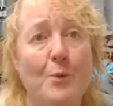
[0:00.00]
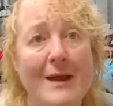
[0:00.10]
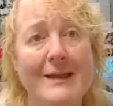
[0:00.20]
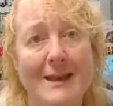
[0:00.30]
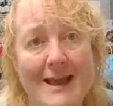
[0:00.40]

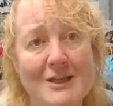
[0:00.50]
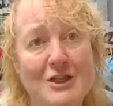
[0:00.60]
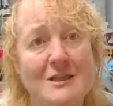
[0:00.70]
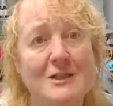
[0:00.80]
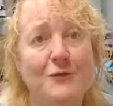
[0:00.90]

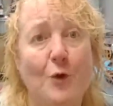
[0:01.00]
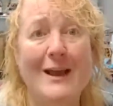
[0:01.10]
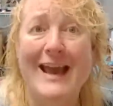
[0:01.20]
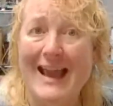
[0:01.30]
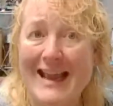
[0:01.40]
regulations for
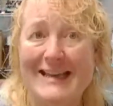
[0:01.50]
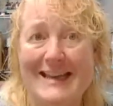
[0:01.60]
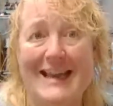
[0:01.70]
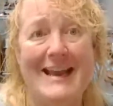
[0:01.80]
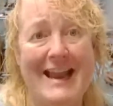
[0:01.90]

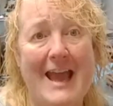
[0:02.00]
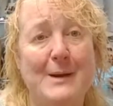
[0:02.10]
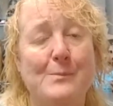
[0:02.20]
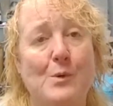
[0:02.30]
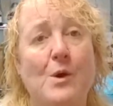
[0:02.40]
candy and
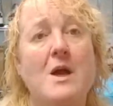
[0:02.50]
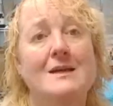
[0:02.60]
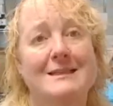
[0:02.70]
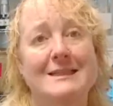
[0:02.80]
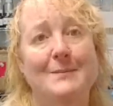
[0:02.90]
edible
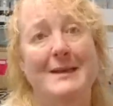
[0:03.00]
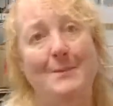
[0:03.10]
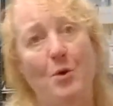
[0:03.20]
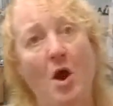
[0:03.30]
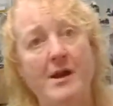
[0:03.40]
CBD
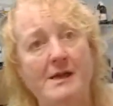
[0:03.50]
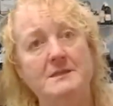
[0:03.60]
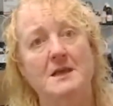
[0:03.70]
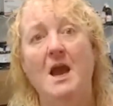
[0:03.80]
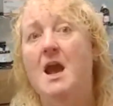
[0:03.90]
products.